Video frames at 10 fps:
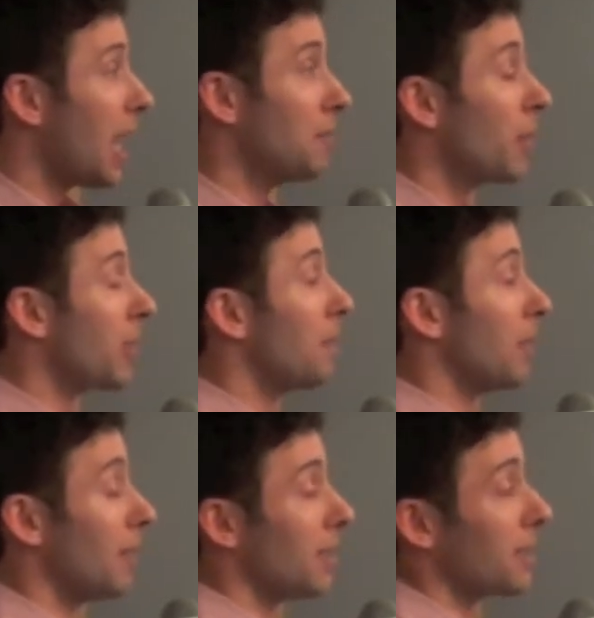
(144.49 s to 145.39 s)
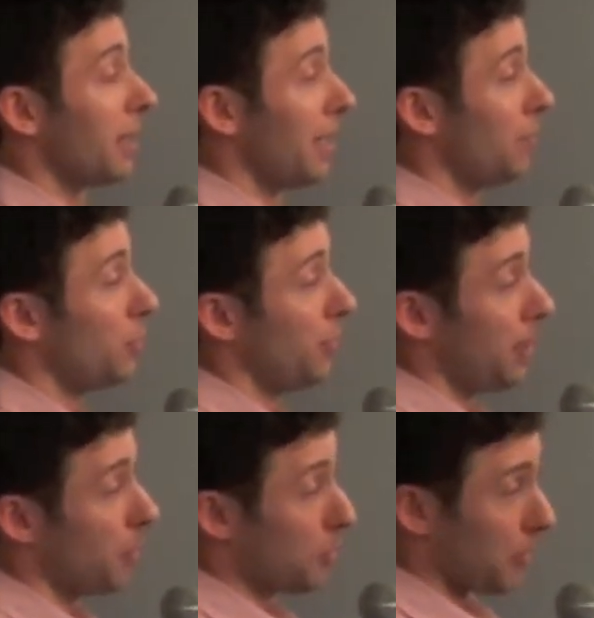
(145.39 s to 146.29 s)
I'm talking about lusting after your
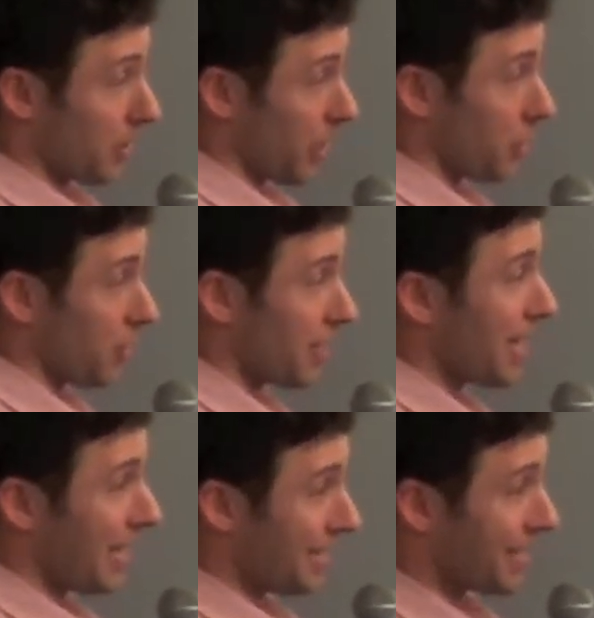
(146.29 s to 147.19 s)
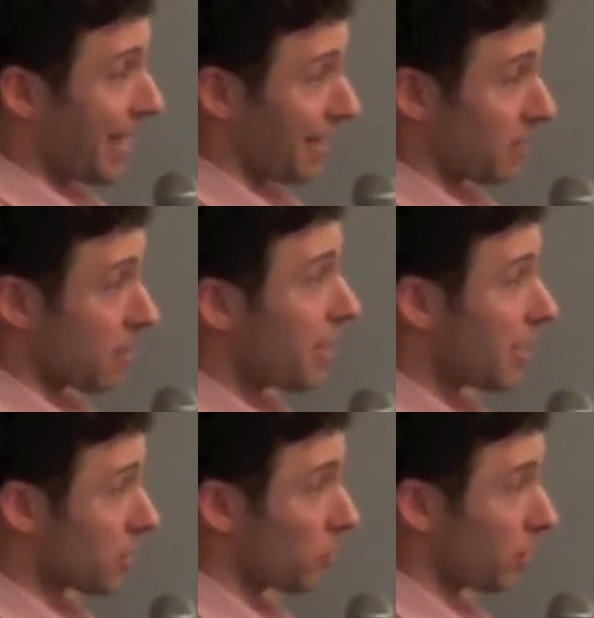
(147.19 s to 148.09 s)
neighbor's possessions, his gains,
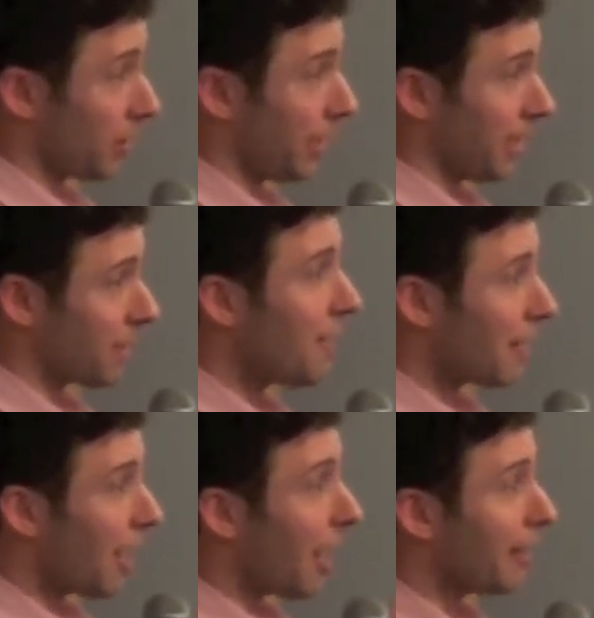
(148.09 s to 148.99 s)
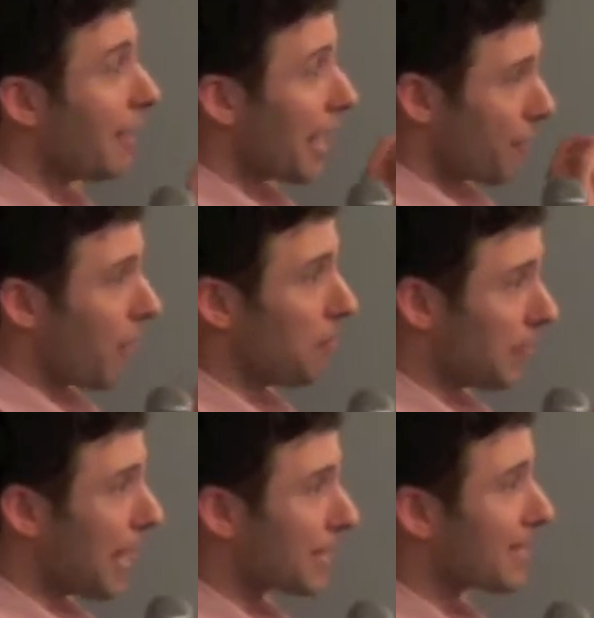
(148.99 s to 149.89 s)
his worldly gains. God, if I'm
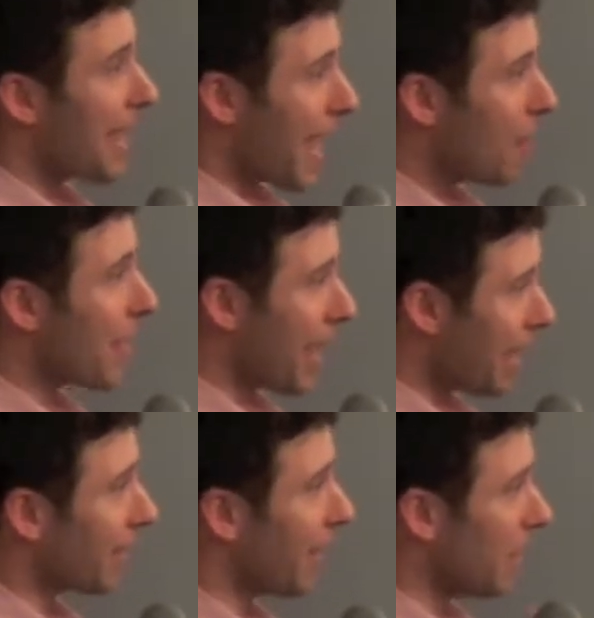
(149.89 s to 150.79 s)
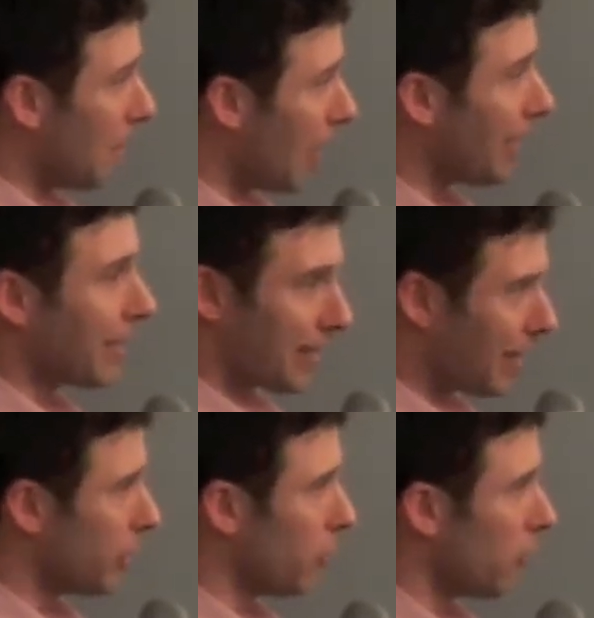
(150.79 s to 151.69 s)
blessed, how the heck am I
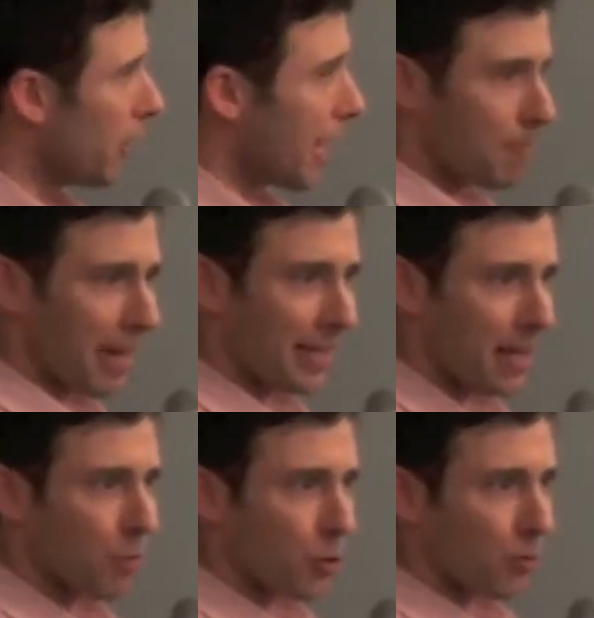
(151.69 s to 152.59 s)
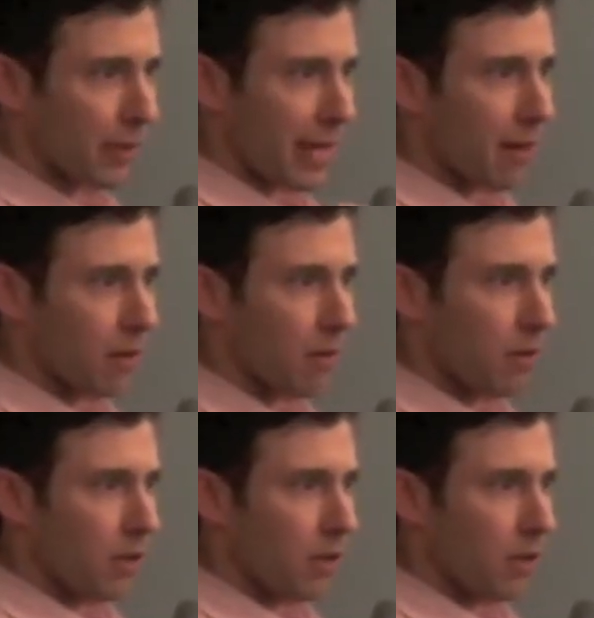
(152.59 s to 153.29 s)
here and my neighbor's over there?